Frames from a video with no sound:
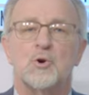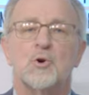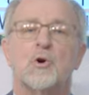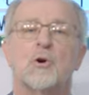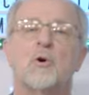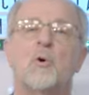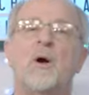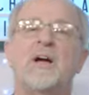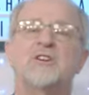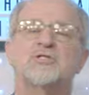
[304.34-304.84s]
to
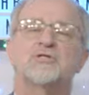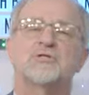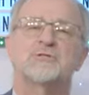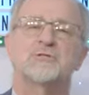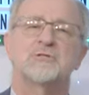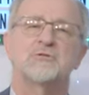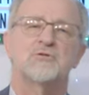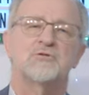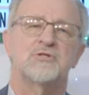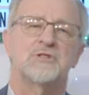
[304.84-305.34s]

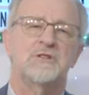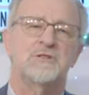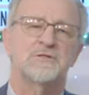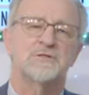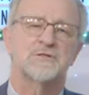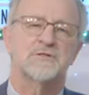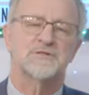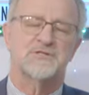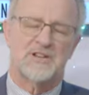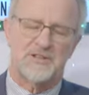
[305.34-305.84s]
question
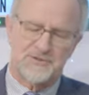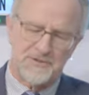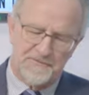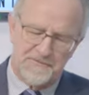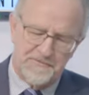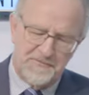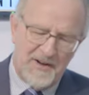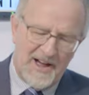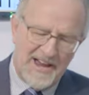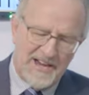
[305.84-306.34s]
Jesus and to
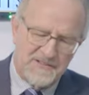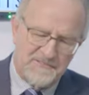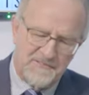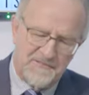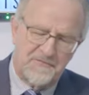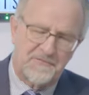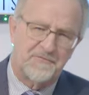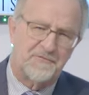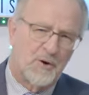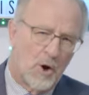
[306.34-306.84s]
find
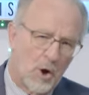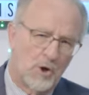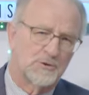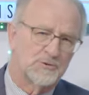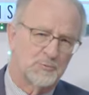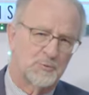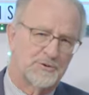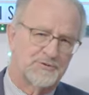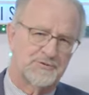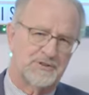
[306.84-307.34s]

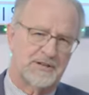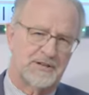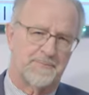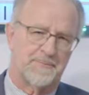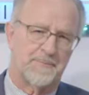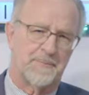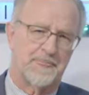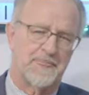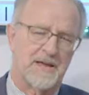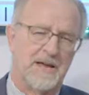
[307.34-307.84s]
fault with
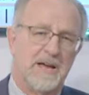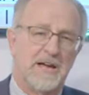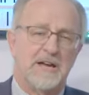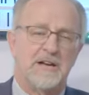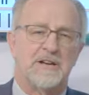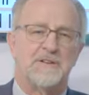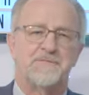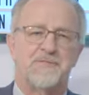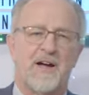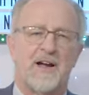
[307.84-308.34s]
him.
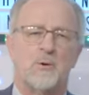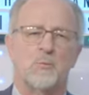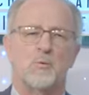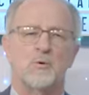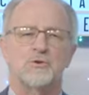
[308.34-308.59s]
In fact,